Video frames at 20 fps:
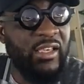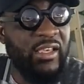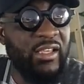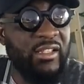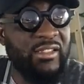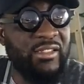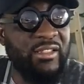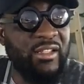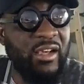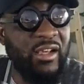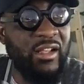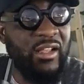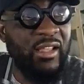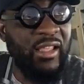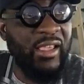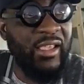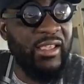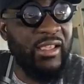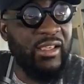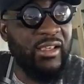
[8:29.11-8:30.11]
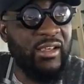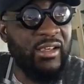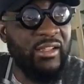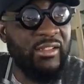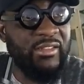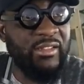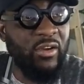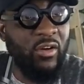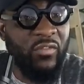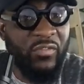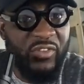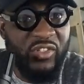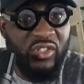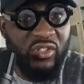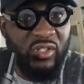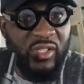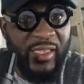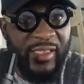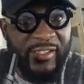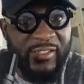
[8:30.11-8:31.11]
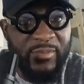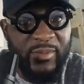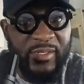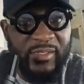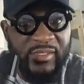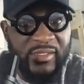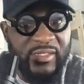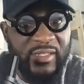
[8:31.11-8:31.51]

it's not like an official expense.